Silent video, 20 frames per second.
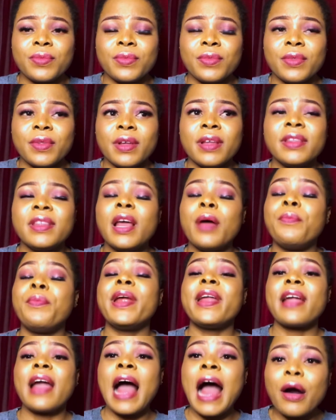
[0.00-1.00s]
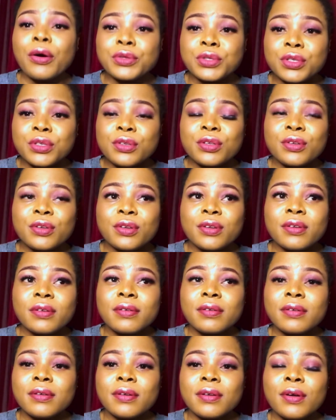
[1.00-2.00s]
they bring out
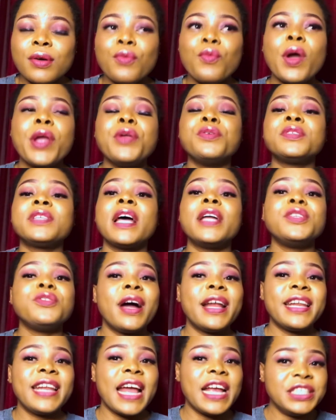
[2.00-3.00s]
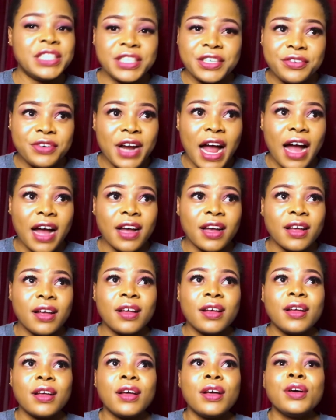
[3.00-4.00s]
when you said you are Nigeria.
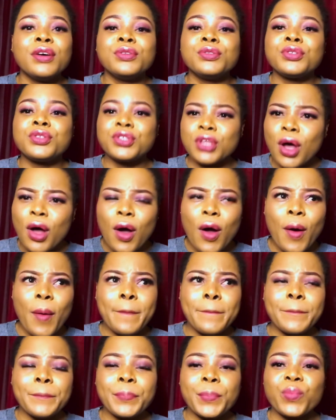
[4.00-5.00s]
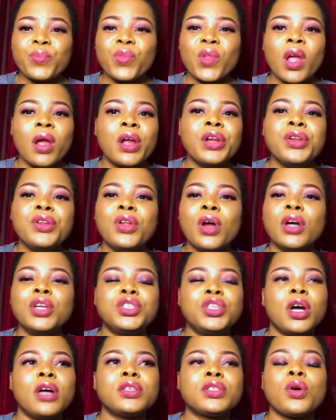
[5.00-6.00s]
So, not
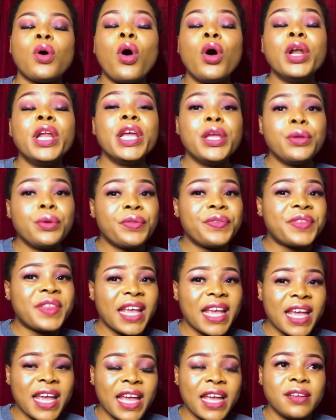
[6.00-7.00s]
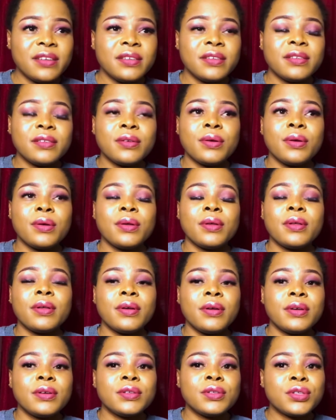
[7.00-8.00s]
just only you thinking
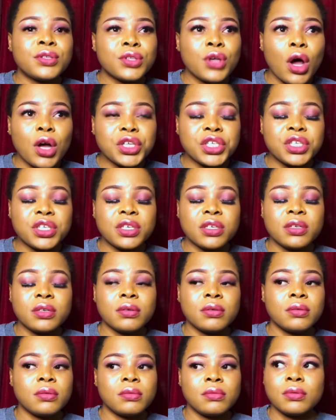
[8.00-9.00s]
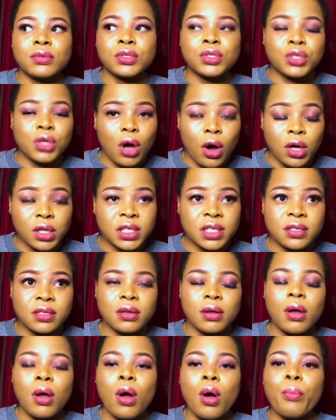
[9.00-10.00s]
such thoughts,
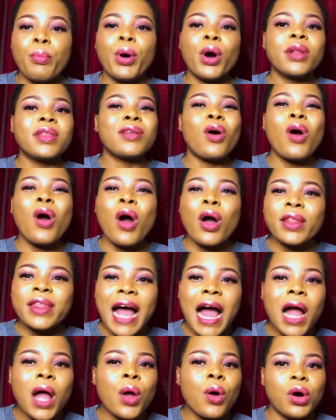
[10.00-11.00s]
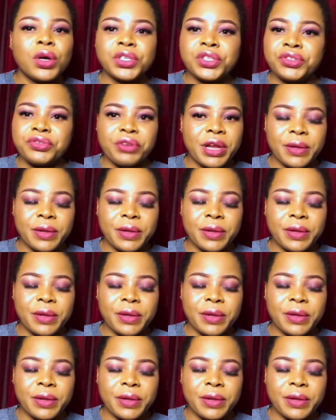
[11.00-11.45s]
but other country.